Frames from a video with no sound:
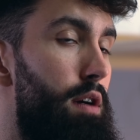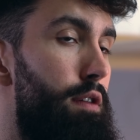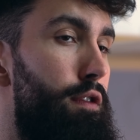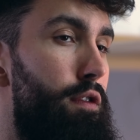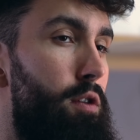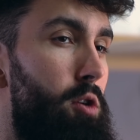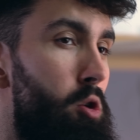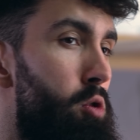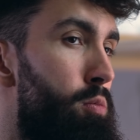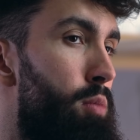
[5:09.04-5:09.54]
a
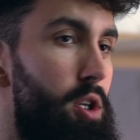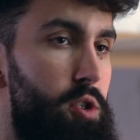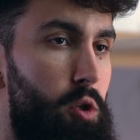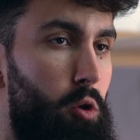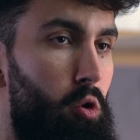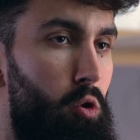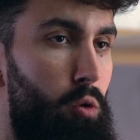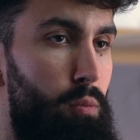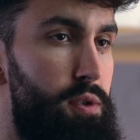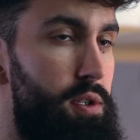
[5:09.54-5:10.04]
few muscle
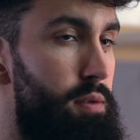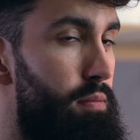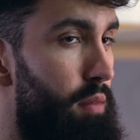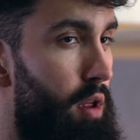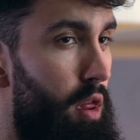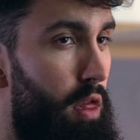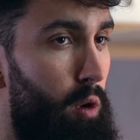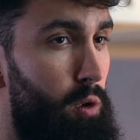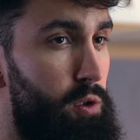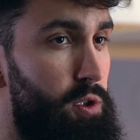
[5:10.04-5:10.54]
groups,
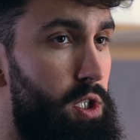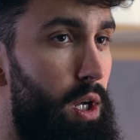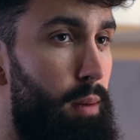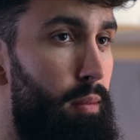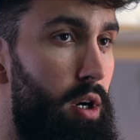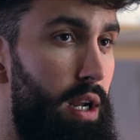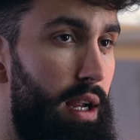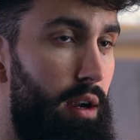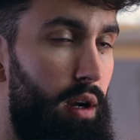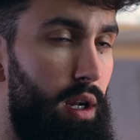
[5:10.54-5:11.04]
those
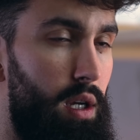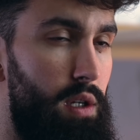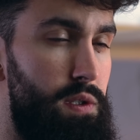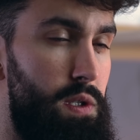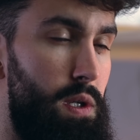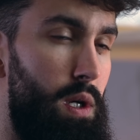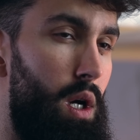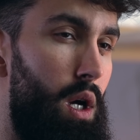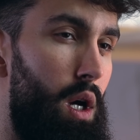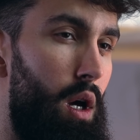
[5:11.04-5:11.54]
stubborn
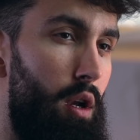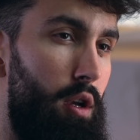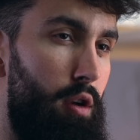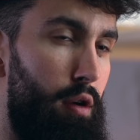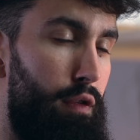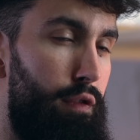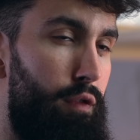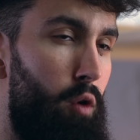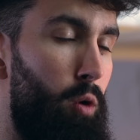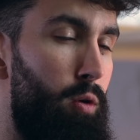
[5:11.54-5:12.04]
areas,
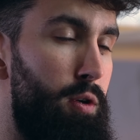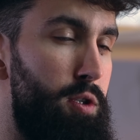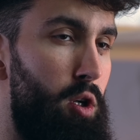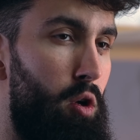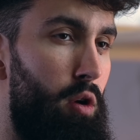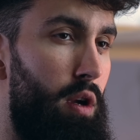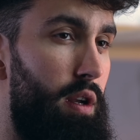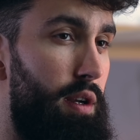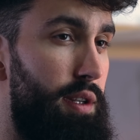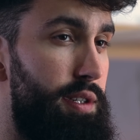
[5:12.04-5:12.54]
to focus
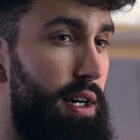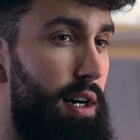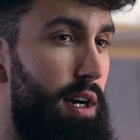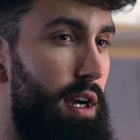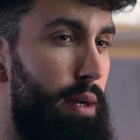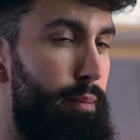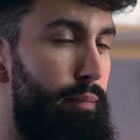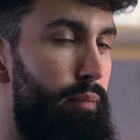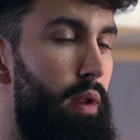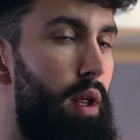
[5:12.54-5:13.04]
on at a
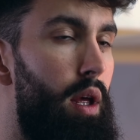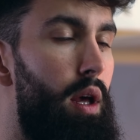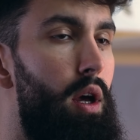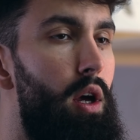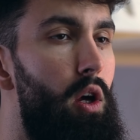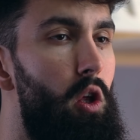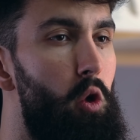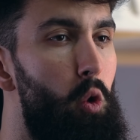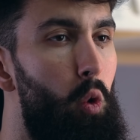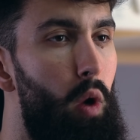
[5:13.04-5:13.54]
time,
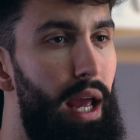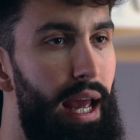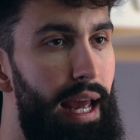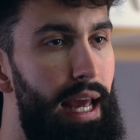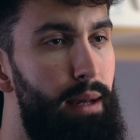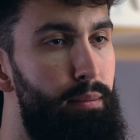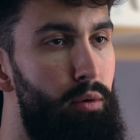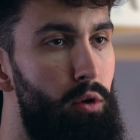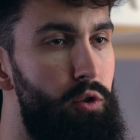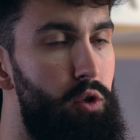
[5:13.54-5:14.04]
you're
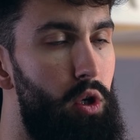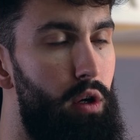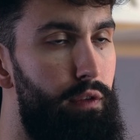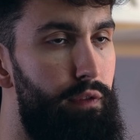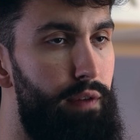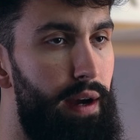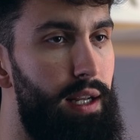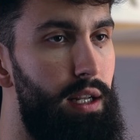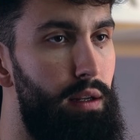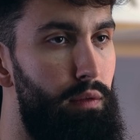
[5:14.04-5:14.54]
able to
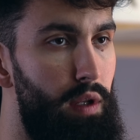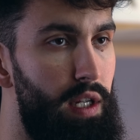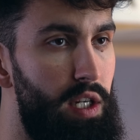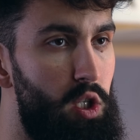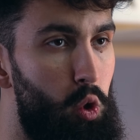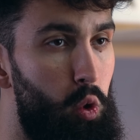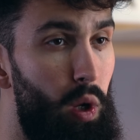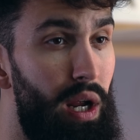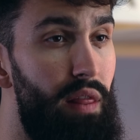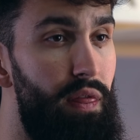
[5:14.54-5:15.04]
effectively
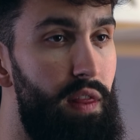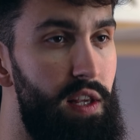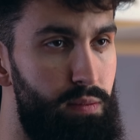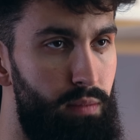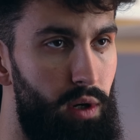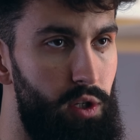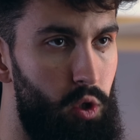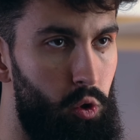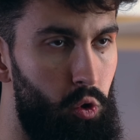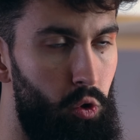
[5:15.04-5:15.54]
train these
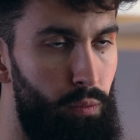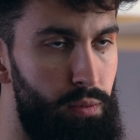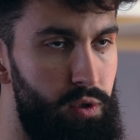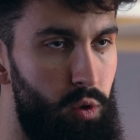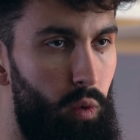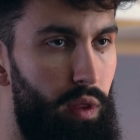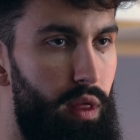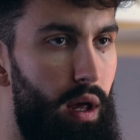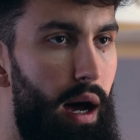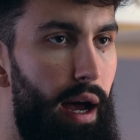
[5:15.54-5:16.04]
muscle groups
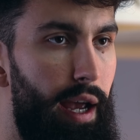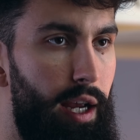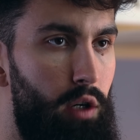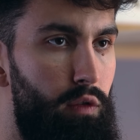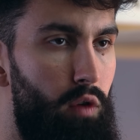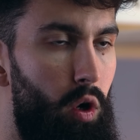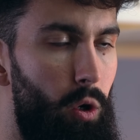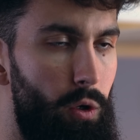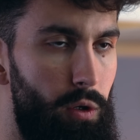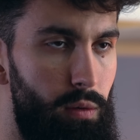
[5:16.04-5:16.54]
with higher
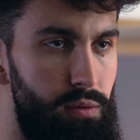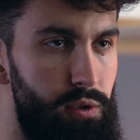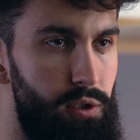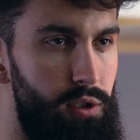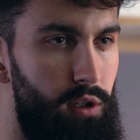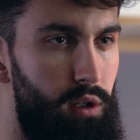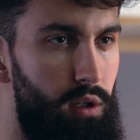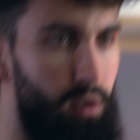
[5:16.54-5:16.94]
volumes.